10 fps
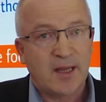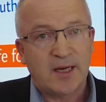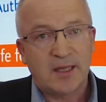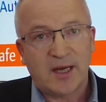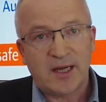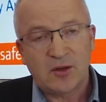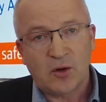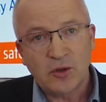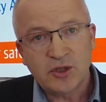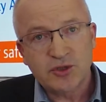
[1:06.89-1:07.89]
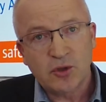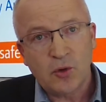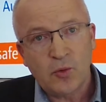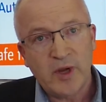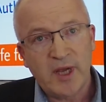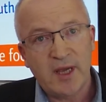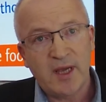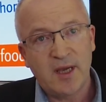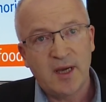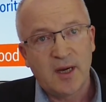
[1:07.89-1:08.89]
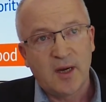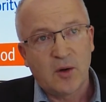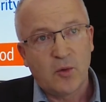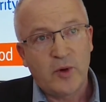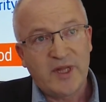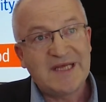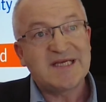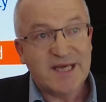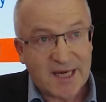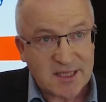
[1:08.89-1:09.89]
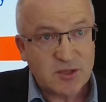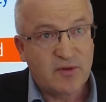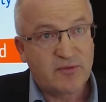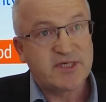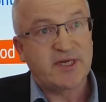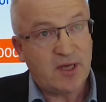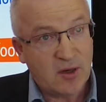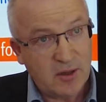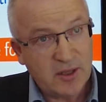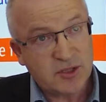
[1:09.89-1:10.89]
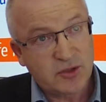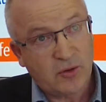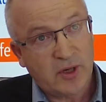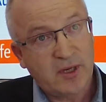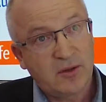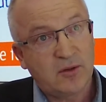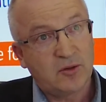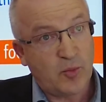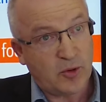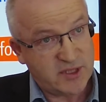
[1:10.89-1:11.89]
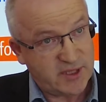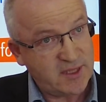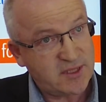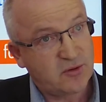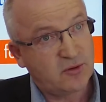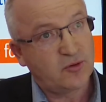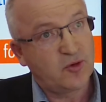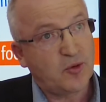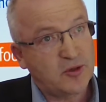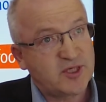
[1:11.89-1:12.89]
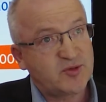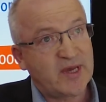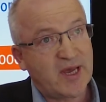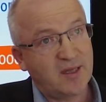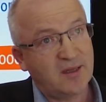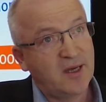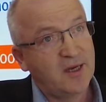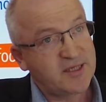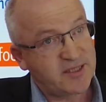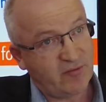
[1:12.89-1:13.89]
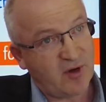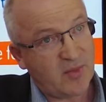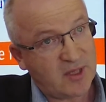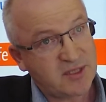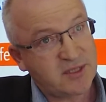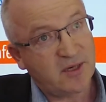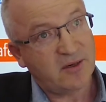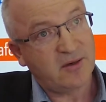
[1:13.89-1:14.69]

And also we discussed with the stakeholders during the process. So the process began several months